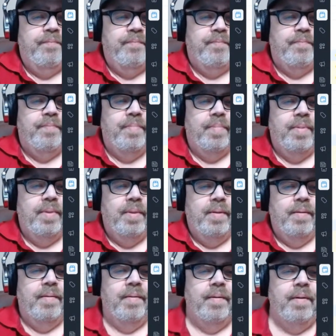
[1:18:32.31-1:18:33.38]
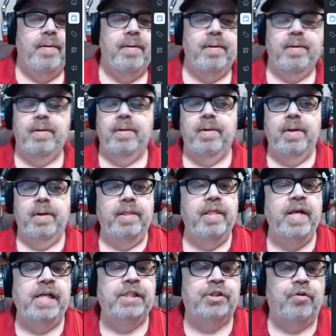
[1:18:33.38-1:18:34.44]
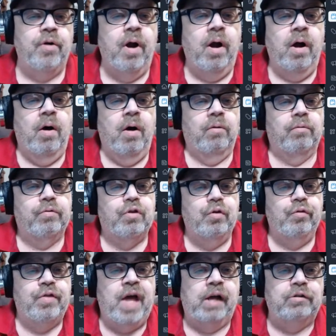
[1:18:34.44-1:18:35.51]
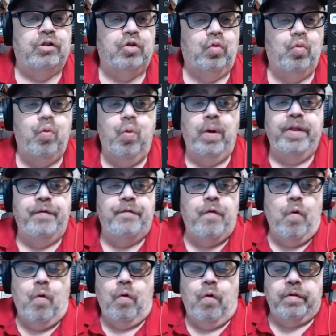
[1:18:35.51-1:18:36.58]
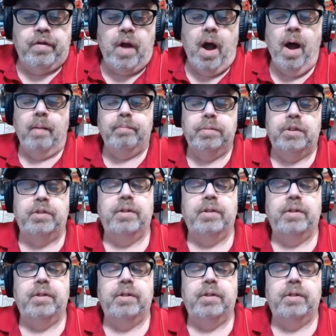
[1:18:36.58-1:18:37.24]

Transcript: And these are all 2024 top